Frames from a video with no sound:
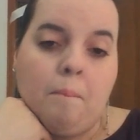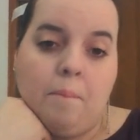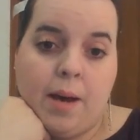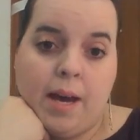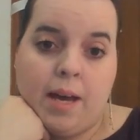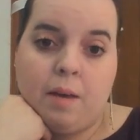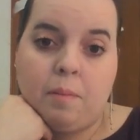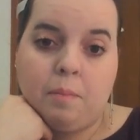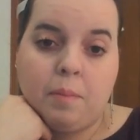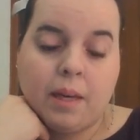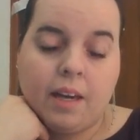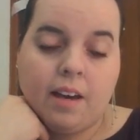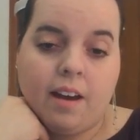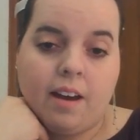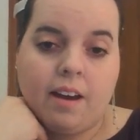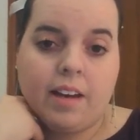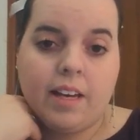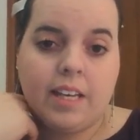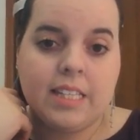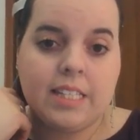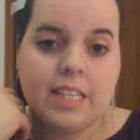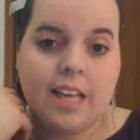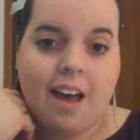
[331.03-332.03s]
But
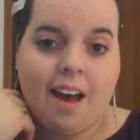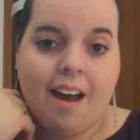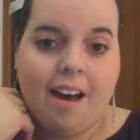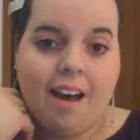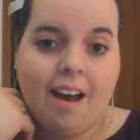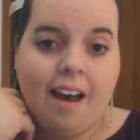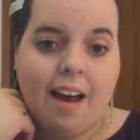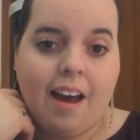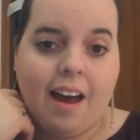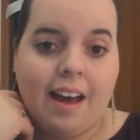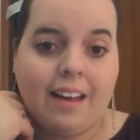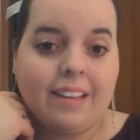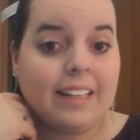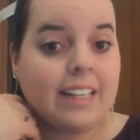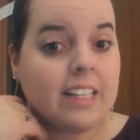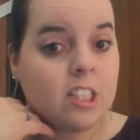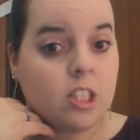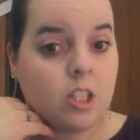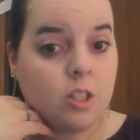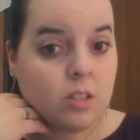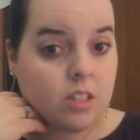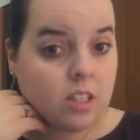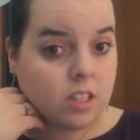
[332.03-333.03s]
because I
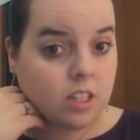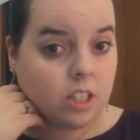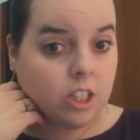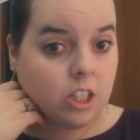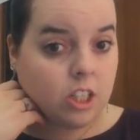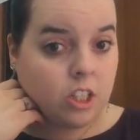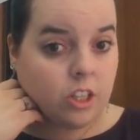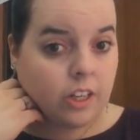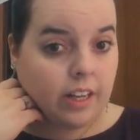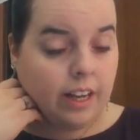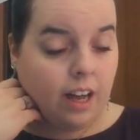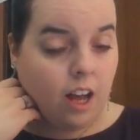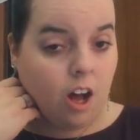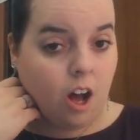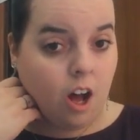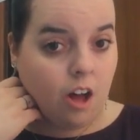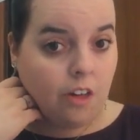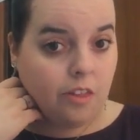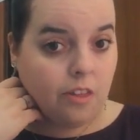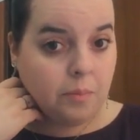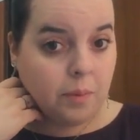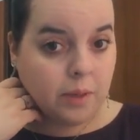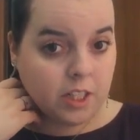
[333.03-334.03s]
like to use this little trick
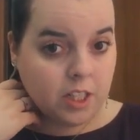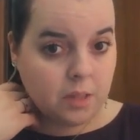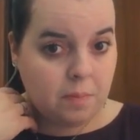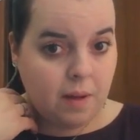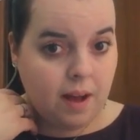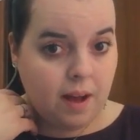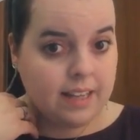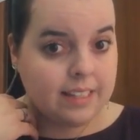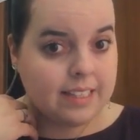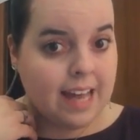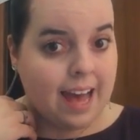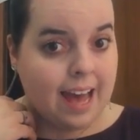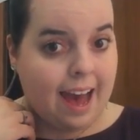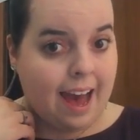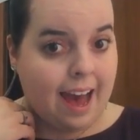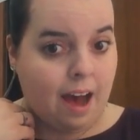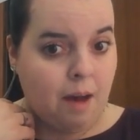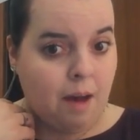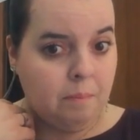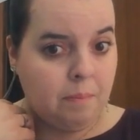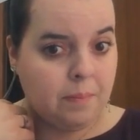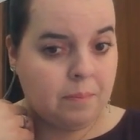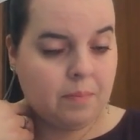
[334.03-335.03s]
on the Birchbox
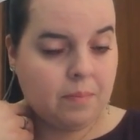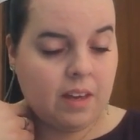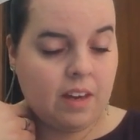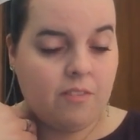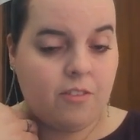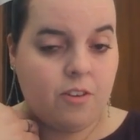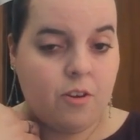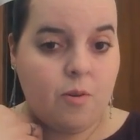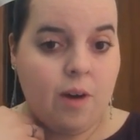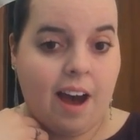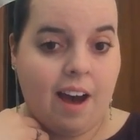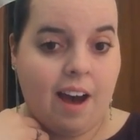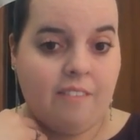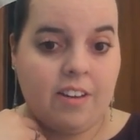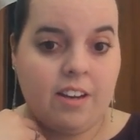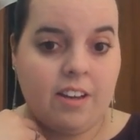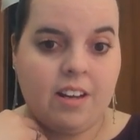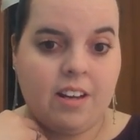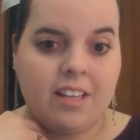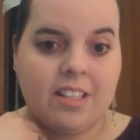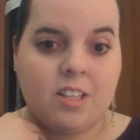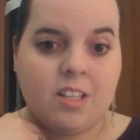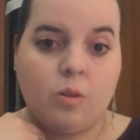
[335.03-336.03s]
app, if you have
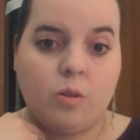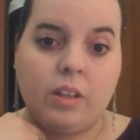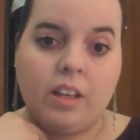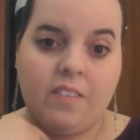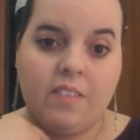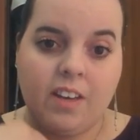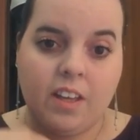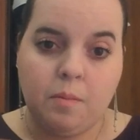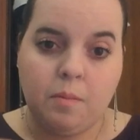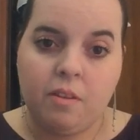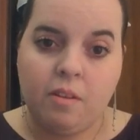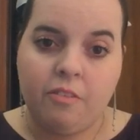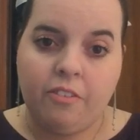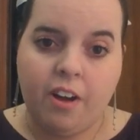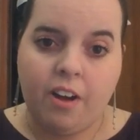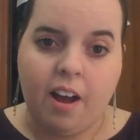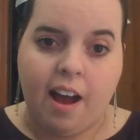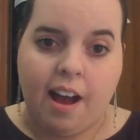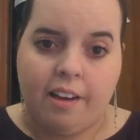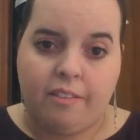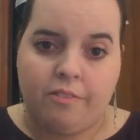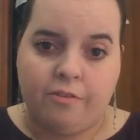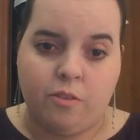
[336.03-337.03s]
it, it's only available for
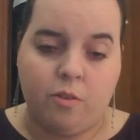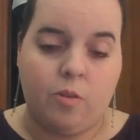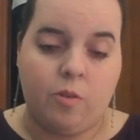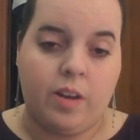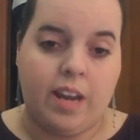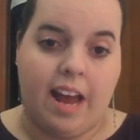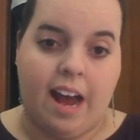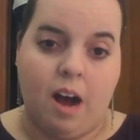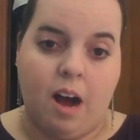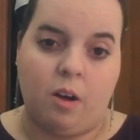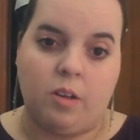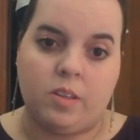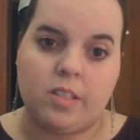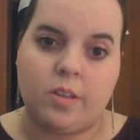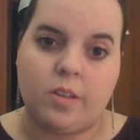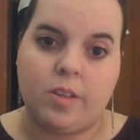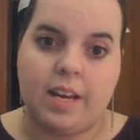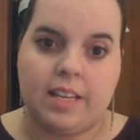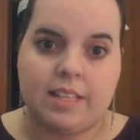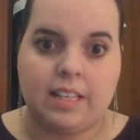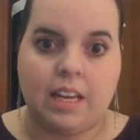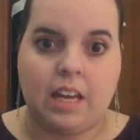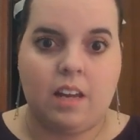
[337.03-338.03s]
iPhone now, so
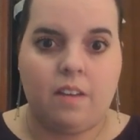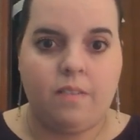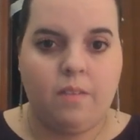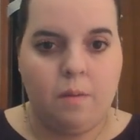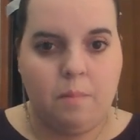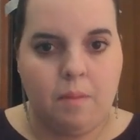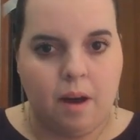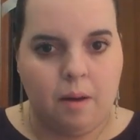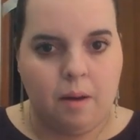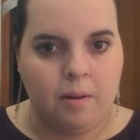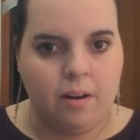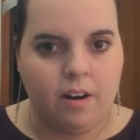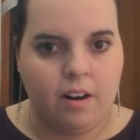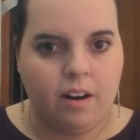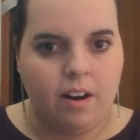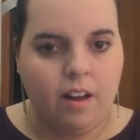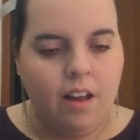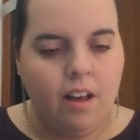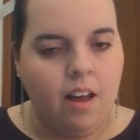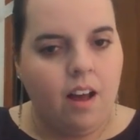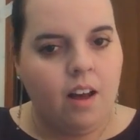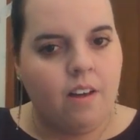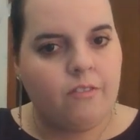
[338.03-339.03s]
that's kind of a bummer
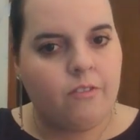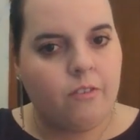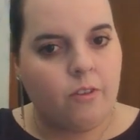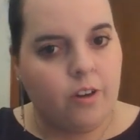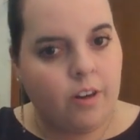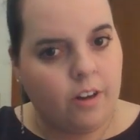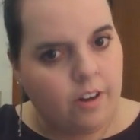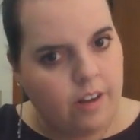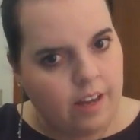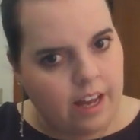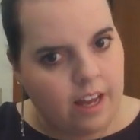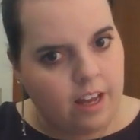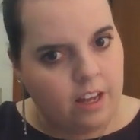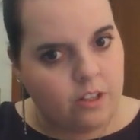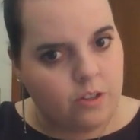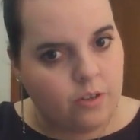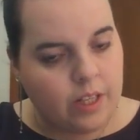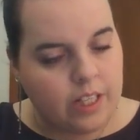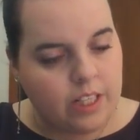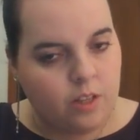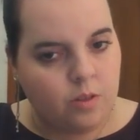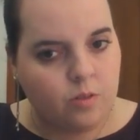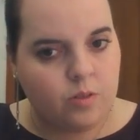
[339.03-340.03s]
for
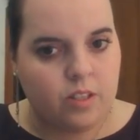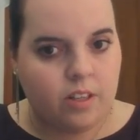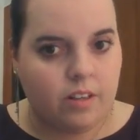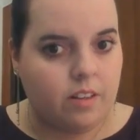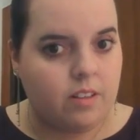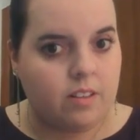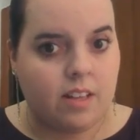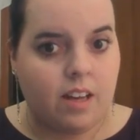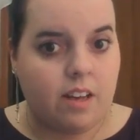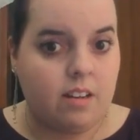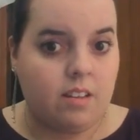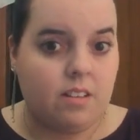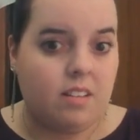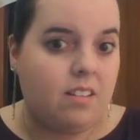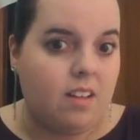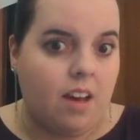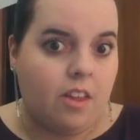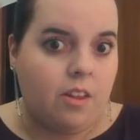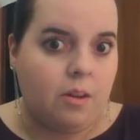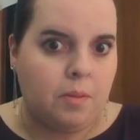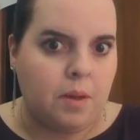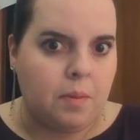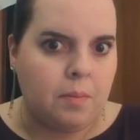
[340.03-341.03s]
Android users and
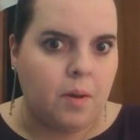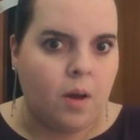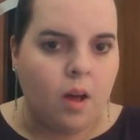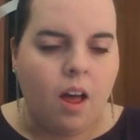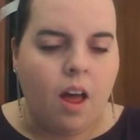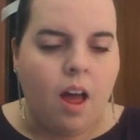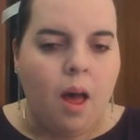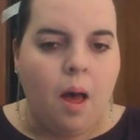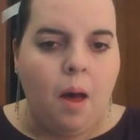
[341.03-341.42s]
other people.